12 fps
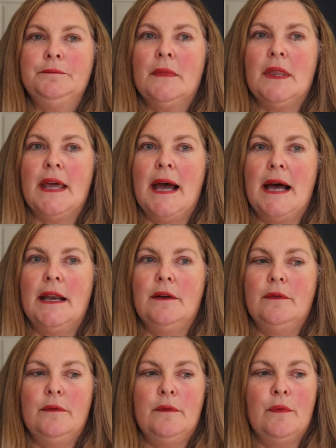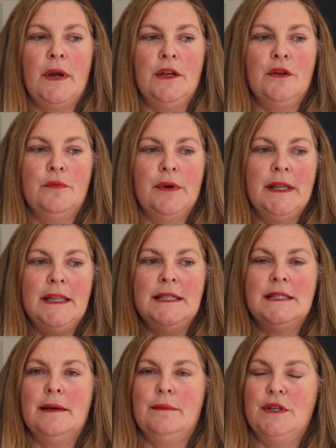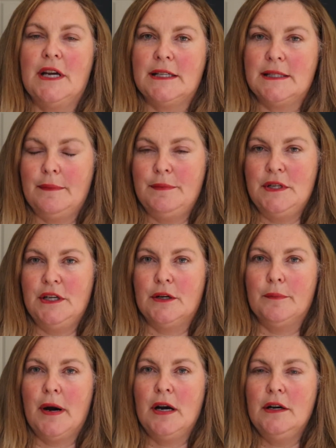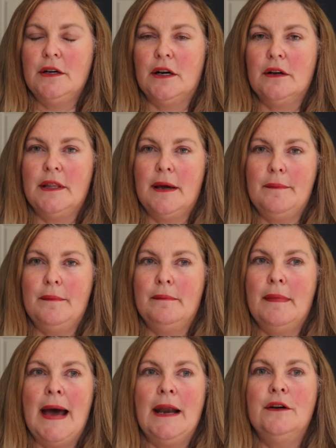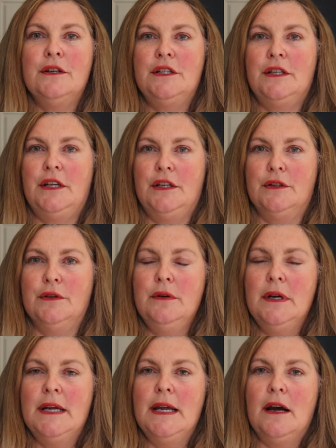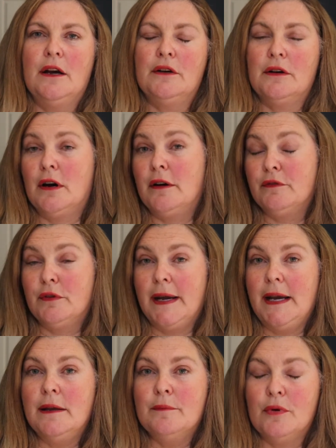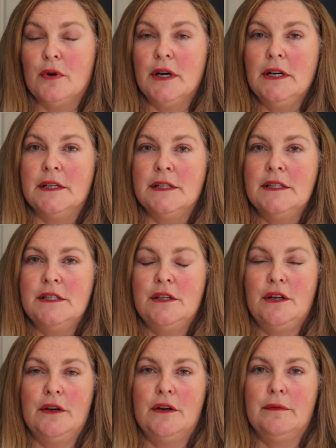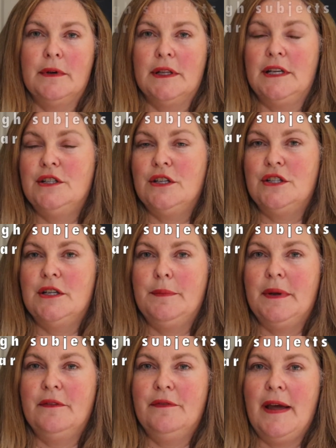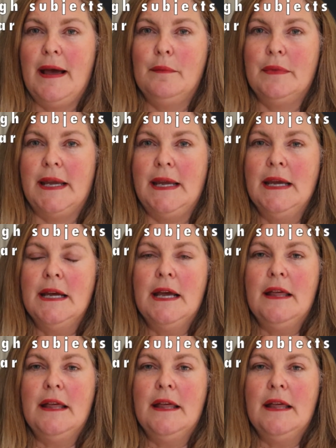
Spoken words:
that when you bring these subjects up to your partner that matter to you and are of great importance to your relationship and family,